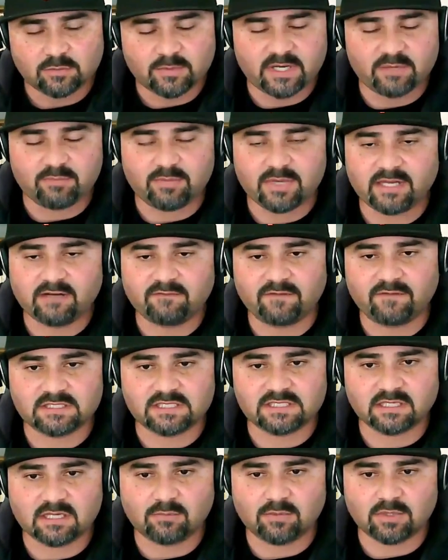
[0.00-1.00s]
benefits
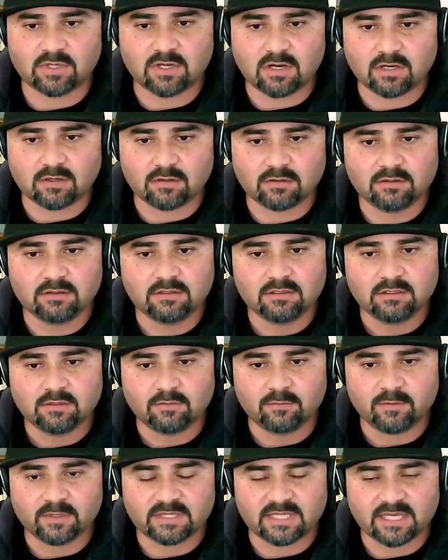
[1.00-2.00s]
that come along
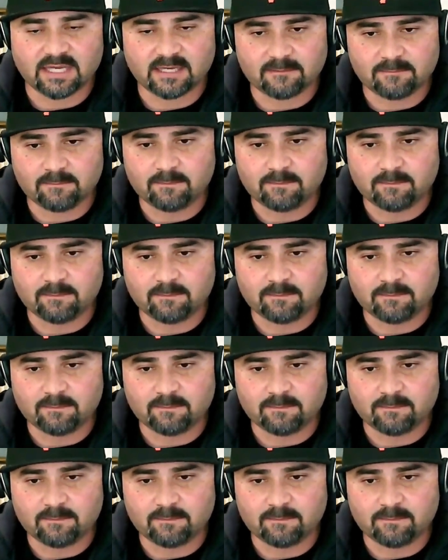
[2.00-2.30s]
with that.